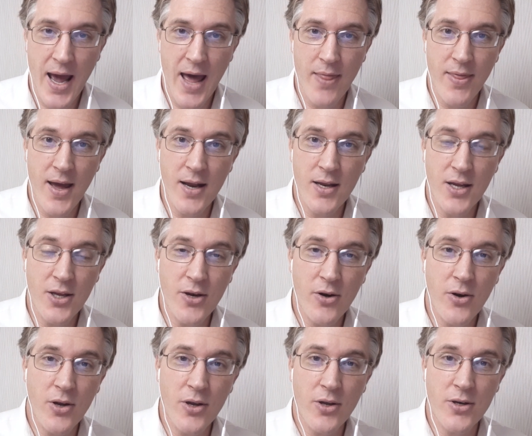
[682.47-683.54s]
And then
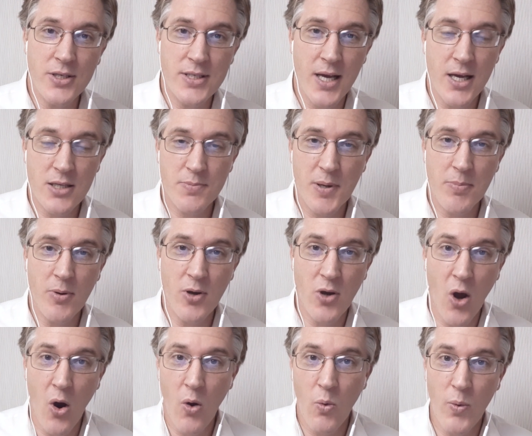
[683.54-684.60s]
your salespeople
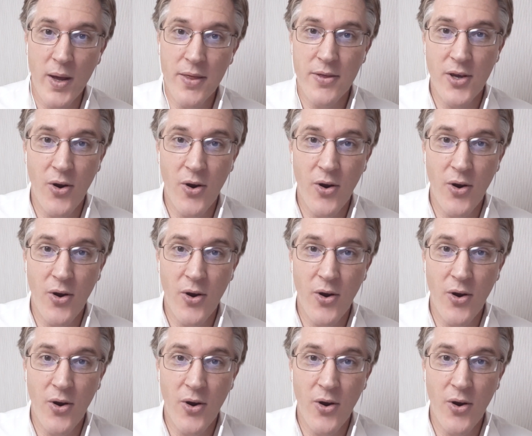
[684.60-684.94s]
go with